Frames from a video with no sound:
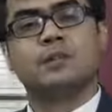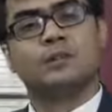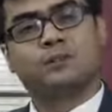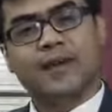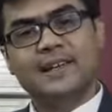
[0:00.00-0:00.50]

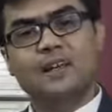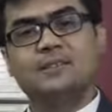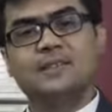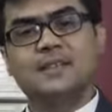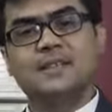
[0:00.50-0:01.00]
To find out
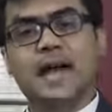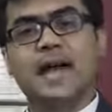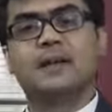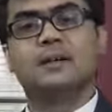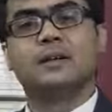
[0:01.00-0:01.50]

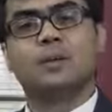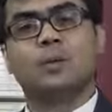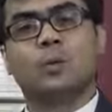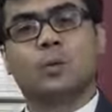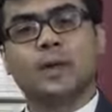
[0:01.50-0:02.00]
firsthand
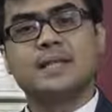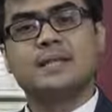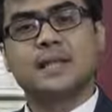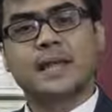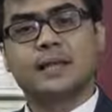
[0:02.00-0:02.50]
what
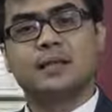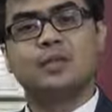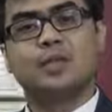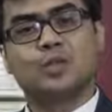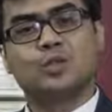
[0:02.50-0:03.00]
it's like
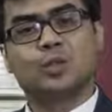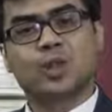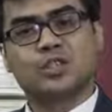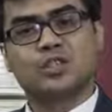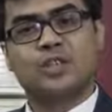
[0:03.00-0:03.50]
to use
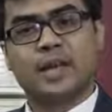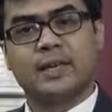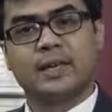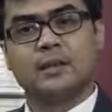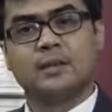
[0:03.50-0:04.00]
location
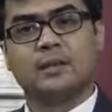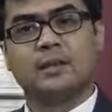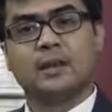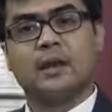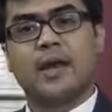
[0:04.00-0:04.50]
tracking
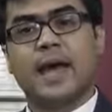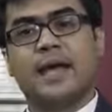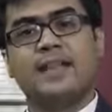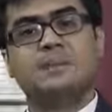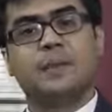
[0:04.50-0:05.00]

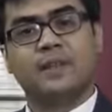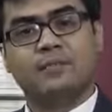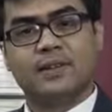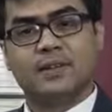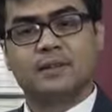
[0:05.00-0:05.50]
and its
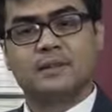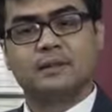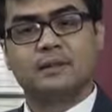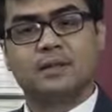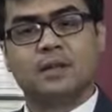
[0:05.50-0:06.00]
benefits,
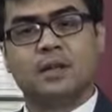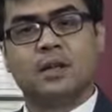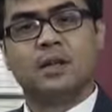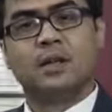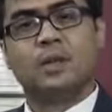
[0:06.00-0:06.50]

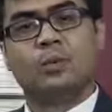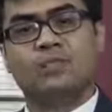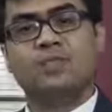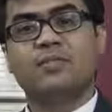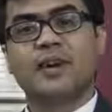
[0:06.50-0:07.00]

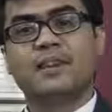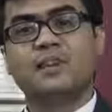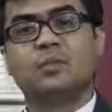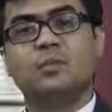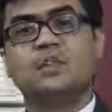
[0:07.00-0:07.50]
we've
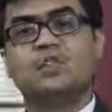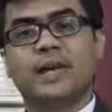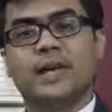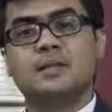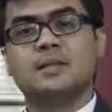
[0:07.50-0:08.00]
invited Rubal
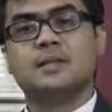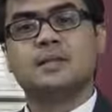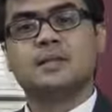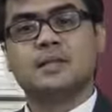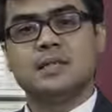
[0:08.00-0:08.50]
Jain,
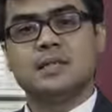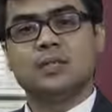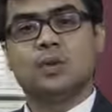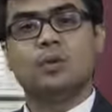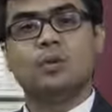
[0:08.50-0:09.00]

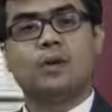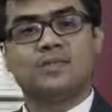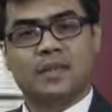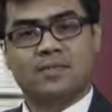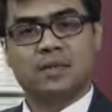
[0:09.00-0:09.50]
CEO of
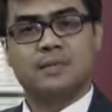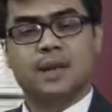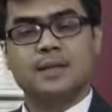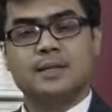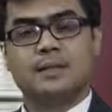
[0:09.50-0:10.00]

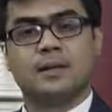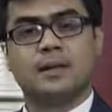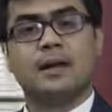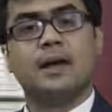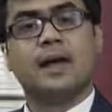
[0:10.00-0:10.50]
Safexpress,
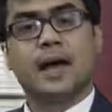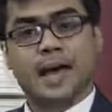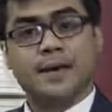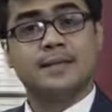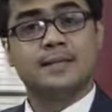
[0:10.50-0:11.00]

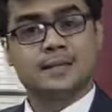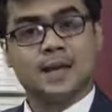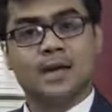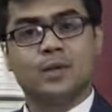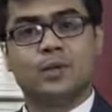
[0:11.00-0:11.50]
and his
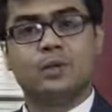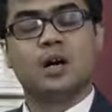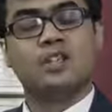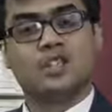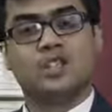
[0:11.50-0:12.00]
CIO,
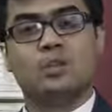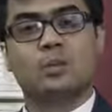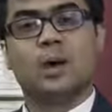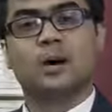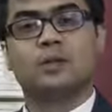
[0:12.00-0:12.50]
Anjani
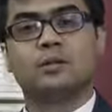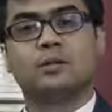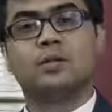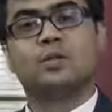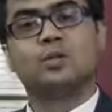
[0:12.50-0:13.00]
Kumar,
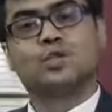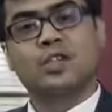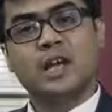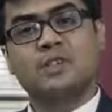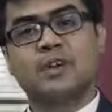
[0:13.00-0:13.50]
to
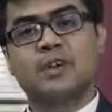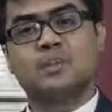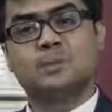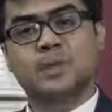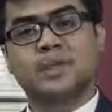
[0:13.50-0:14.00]
share their
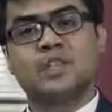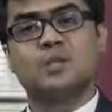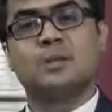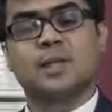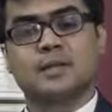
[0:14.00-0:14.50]

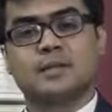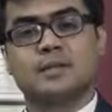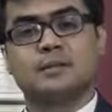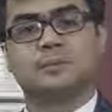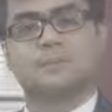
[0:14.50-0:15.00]
experiences with us.